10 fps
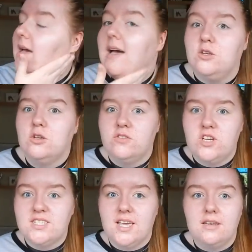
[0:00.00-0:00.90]
I do have dry
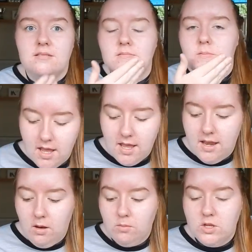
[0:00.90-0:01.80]
skin.
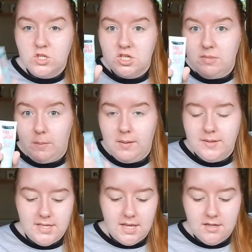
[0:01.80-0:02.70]
Now I'm going to use my baby
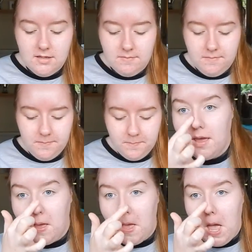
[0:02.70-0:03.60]
skin
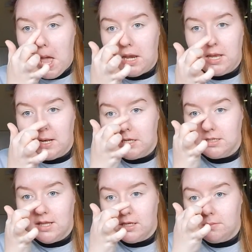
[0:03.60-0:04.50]
and then I
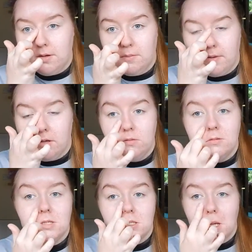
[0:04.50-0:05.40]
just like to put it on my
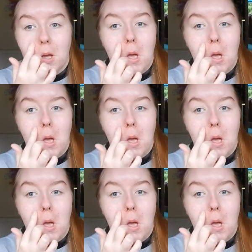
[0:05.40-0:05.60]
nose